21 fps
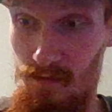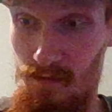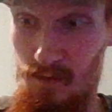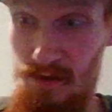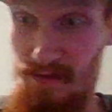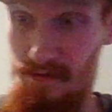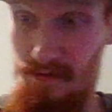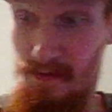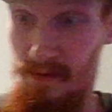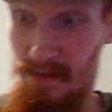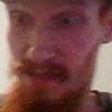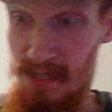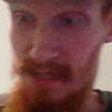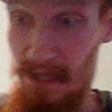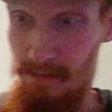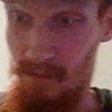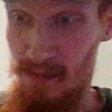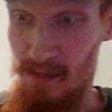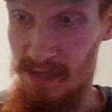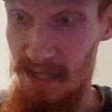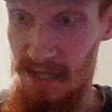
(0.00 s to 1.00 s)
with 7
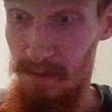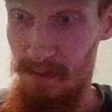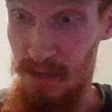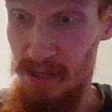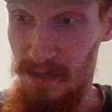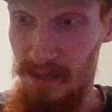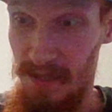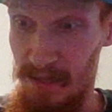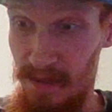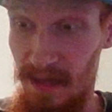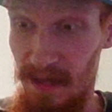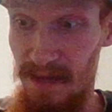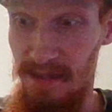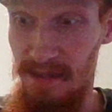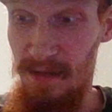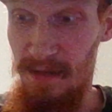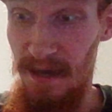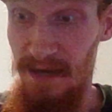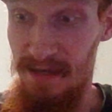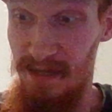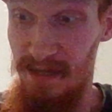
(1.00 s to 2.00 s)
receptions,
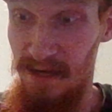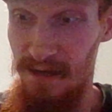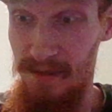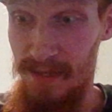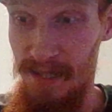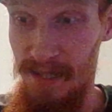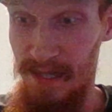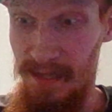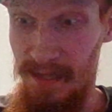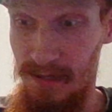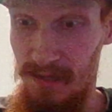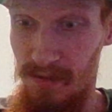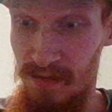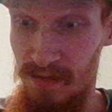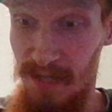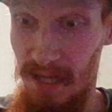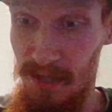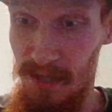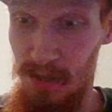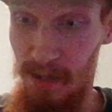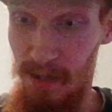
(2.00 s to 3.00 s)
99 yards, and 2
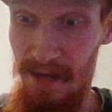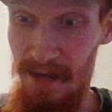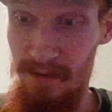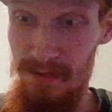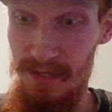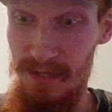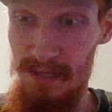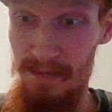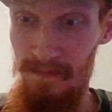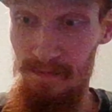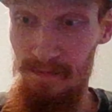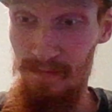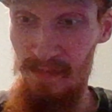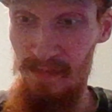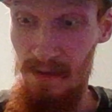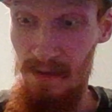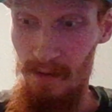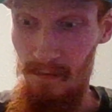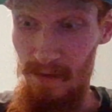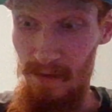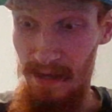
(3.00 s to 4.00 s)
touchdowns.
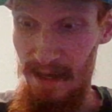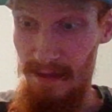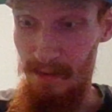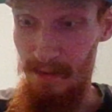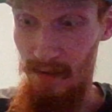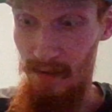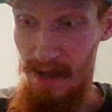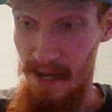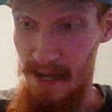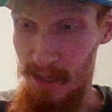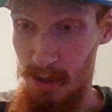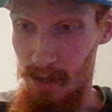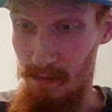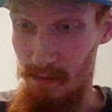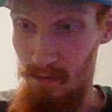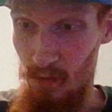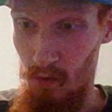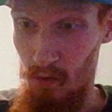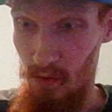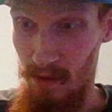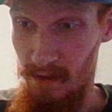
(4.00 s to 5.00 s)
We had Elijah
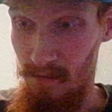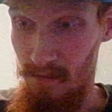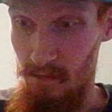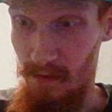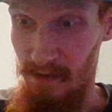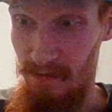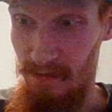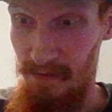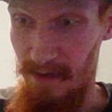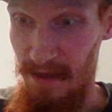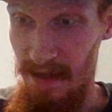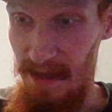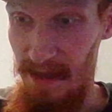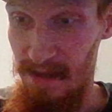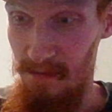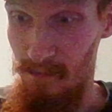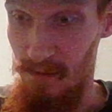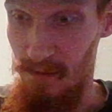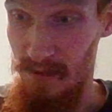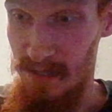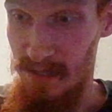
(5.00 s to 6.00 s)
Moore with 8
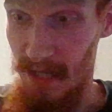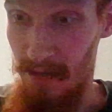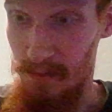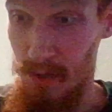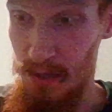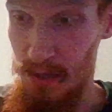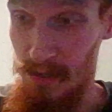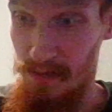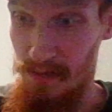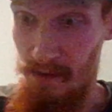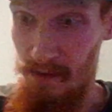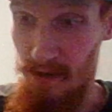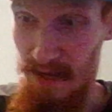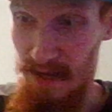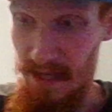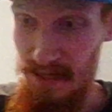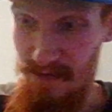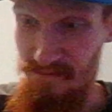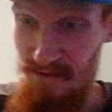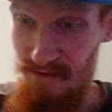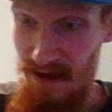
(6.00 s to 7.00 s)
receptions for
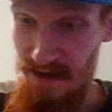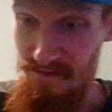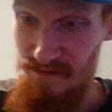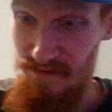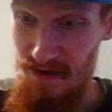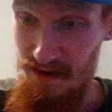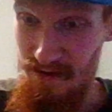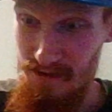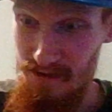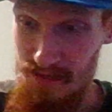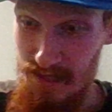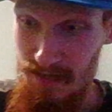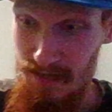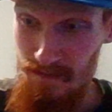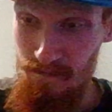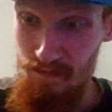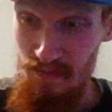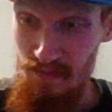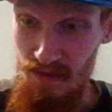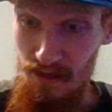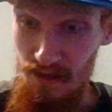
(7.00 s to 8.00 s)
85 yards.
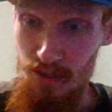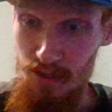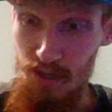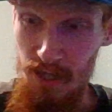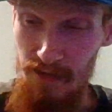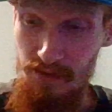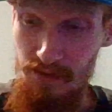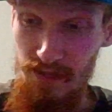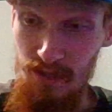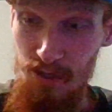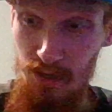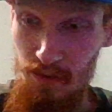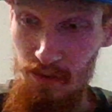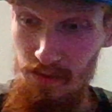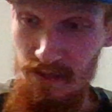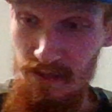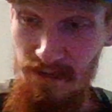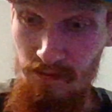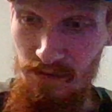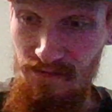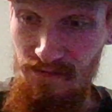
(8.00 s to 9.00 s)
Jerry
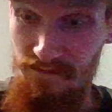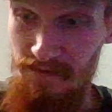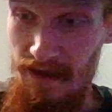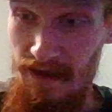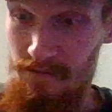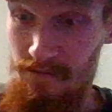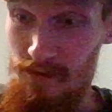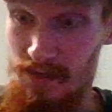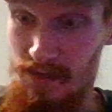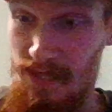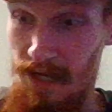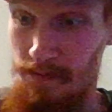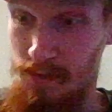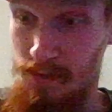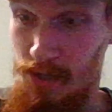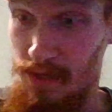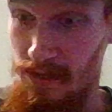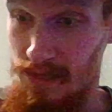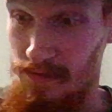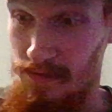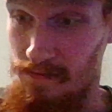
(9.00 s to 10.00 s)
Jeudy with 5
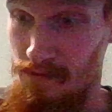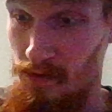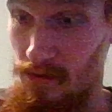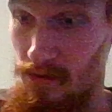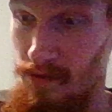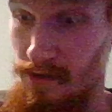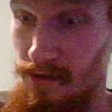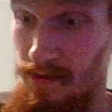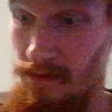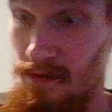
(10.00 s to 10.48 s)
receptions for